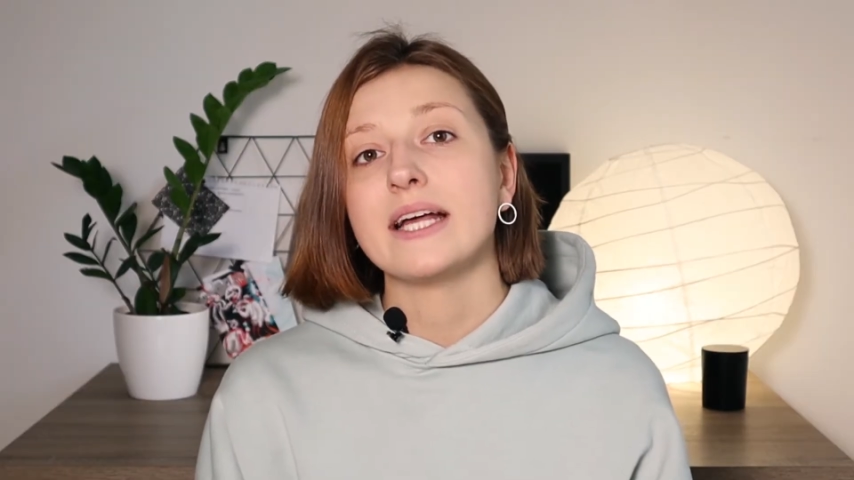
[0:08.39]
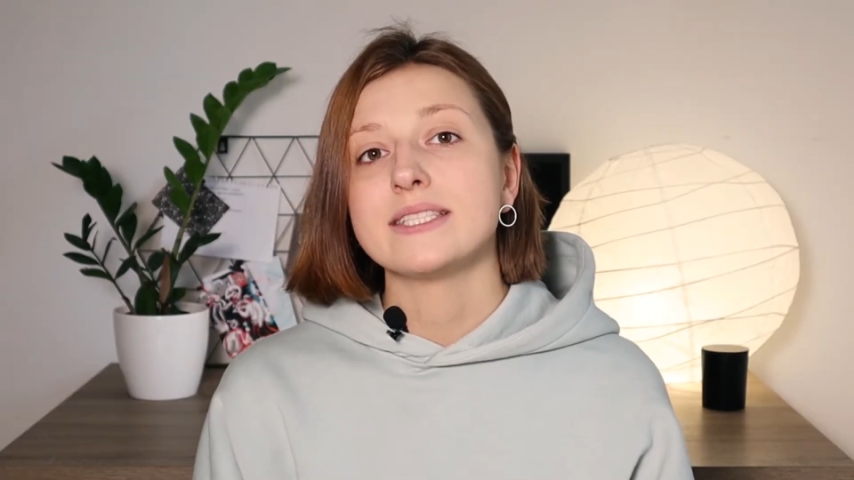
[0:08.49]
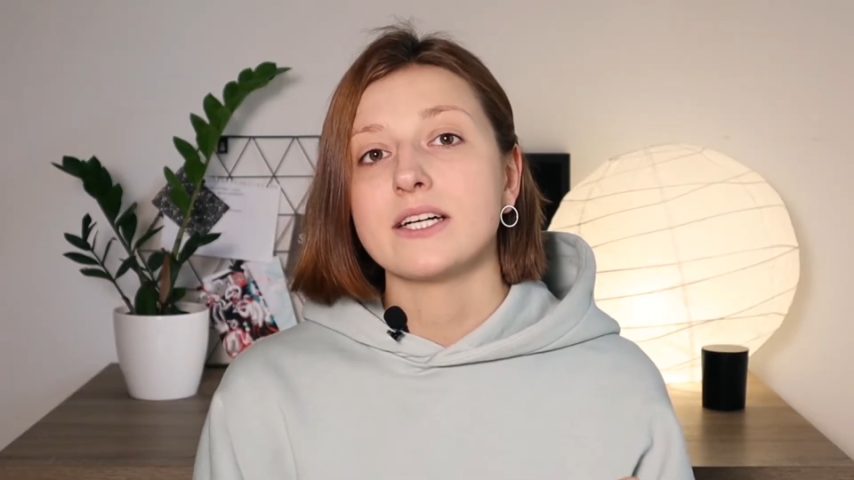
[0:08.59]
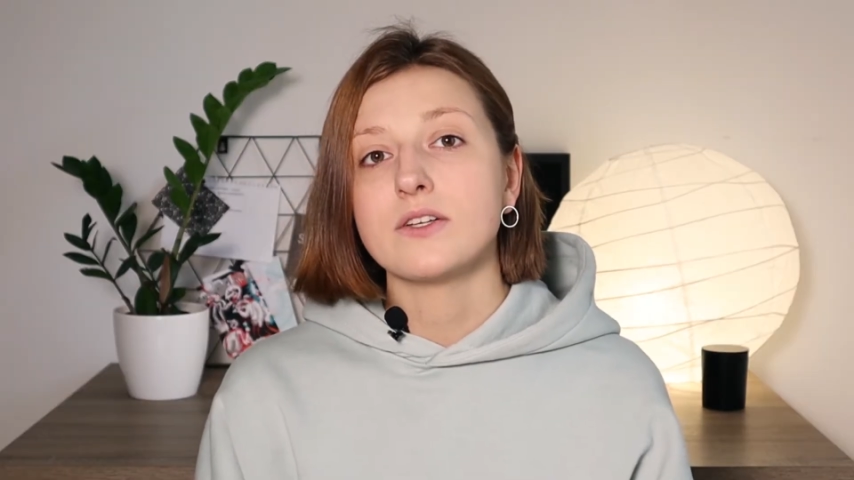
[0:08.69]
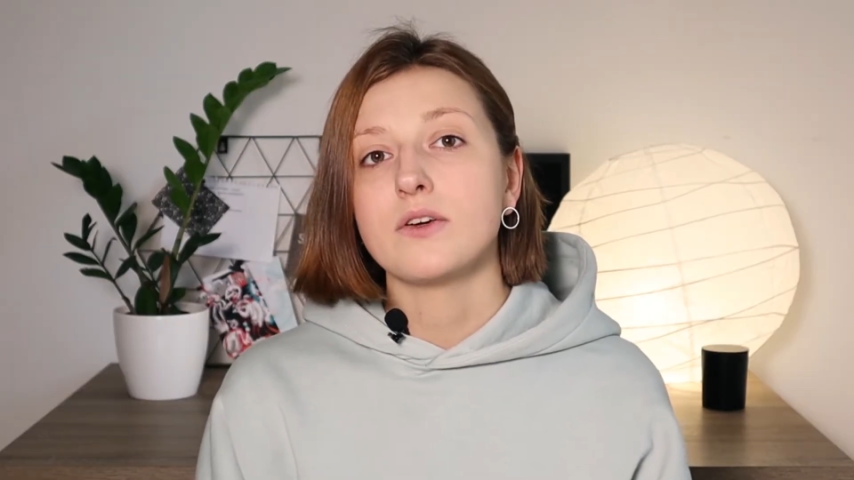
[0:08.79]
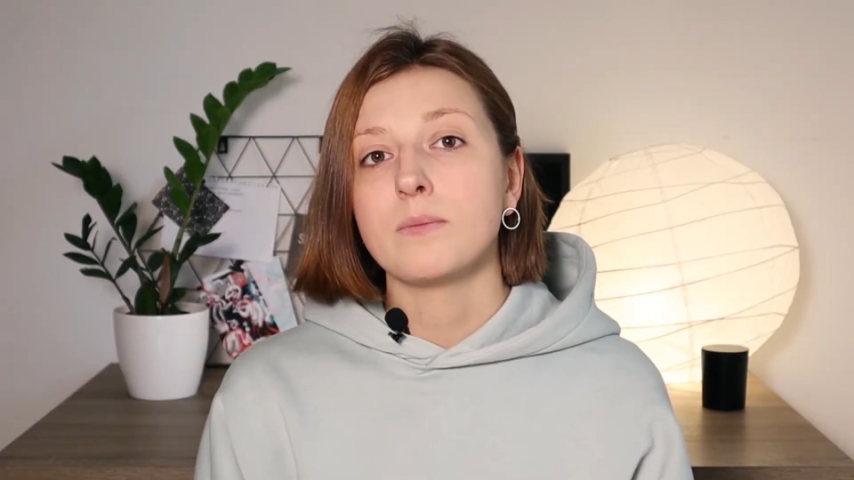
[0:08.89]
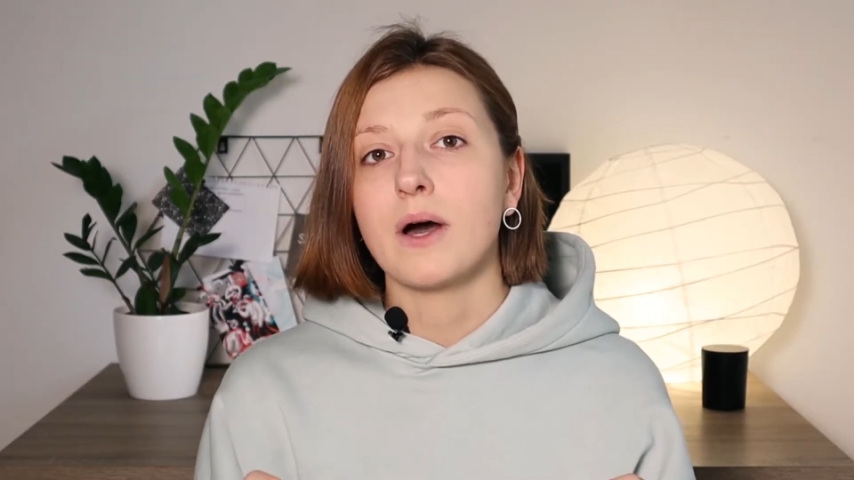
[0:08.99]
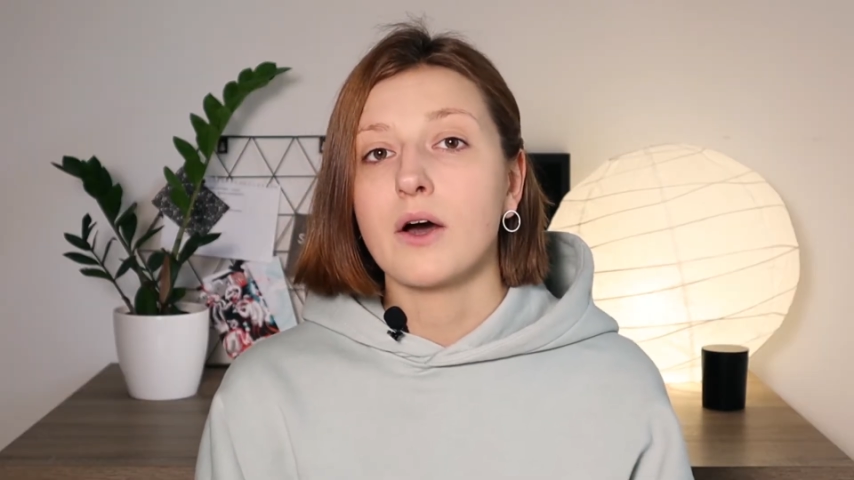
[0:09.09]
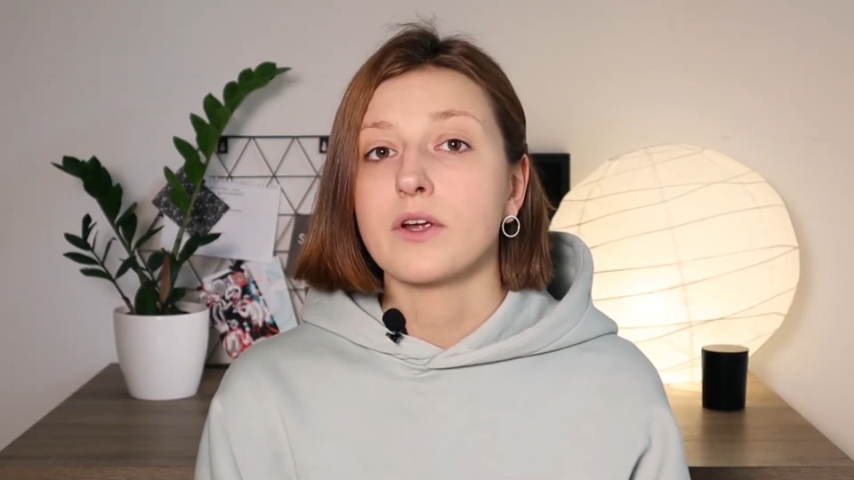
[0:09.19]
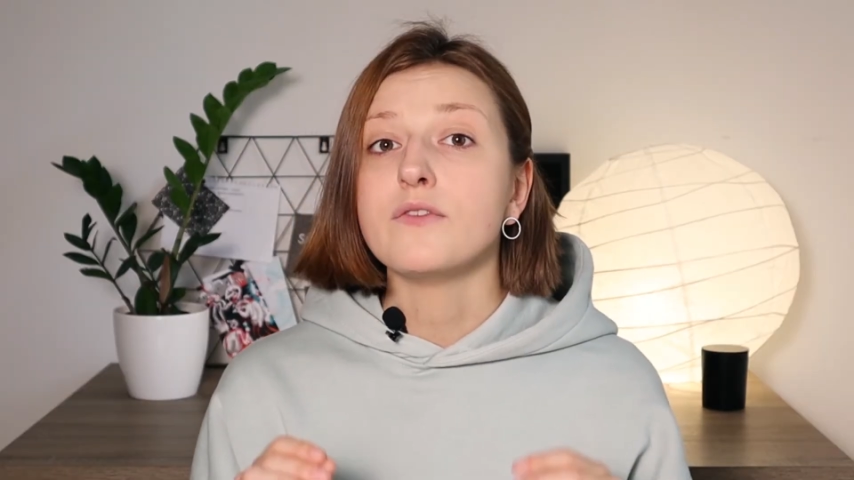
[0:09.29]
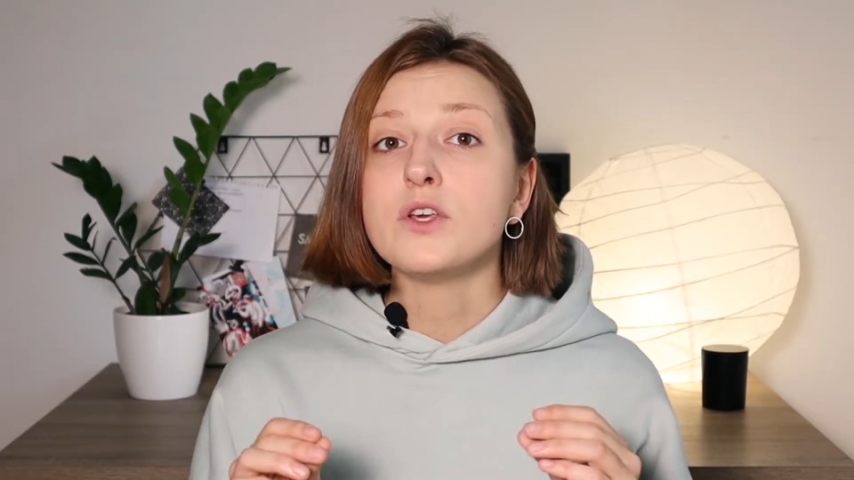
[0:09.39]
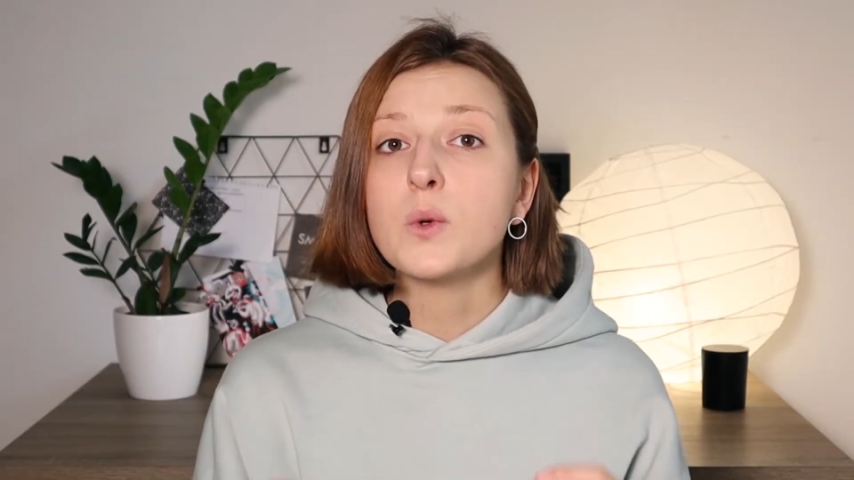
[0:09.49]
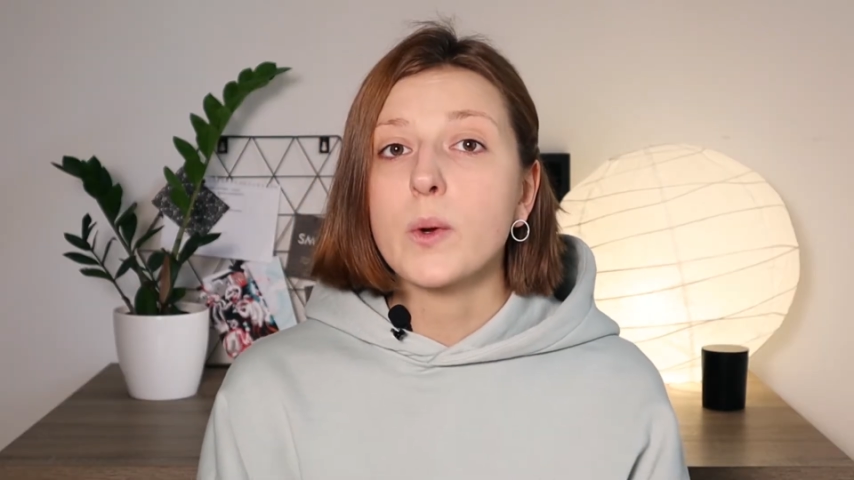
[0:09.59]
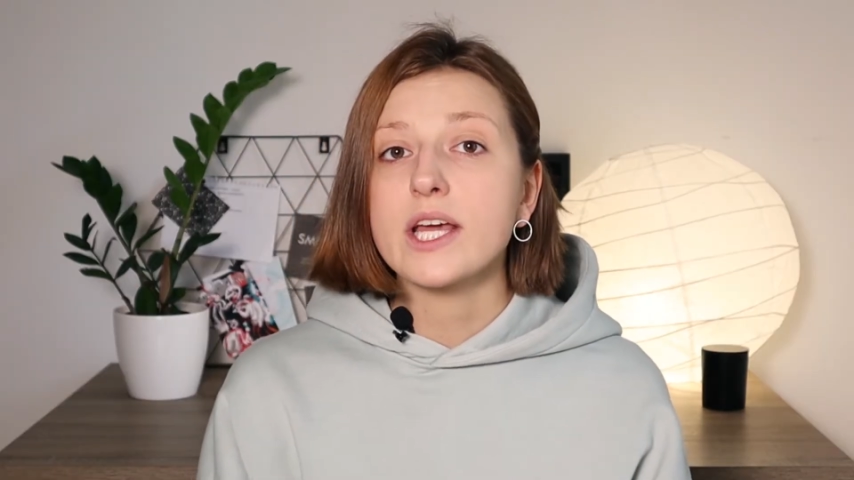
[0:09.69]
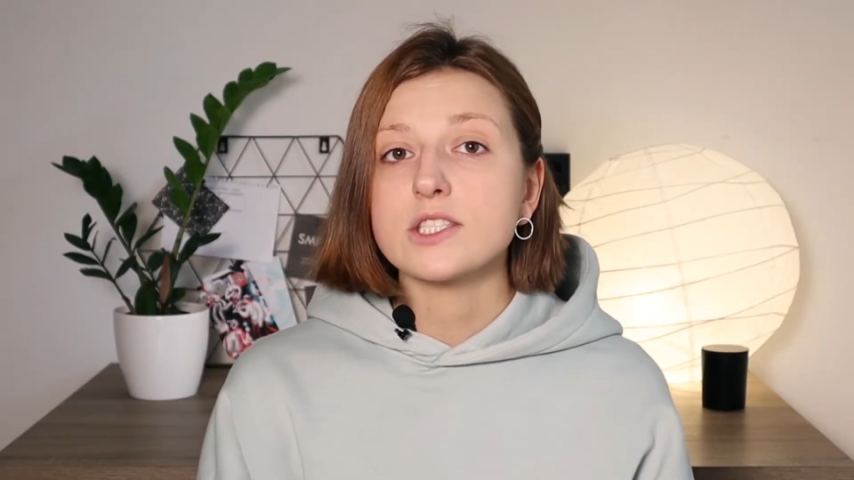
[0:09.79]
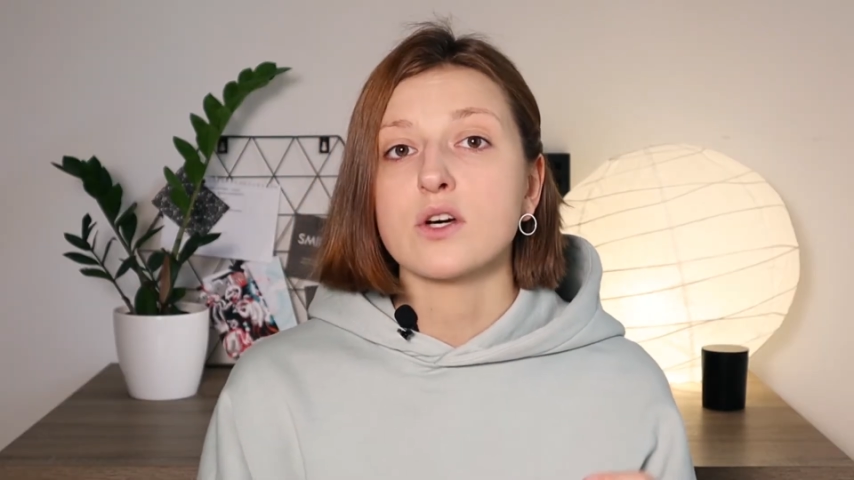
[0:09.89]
and tell you about a few ways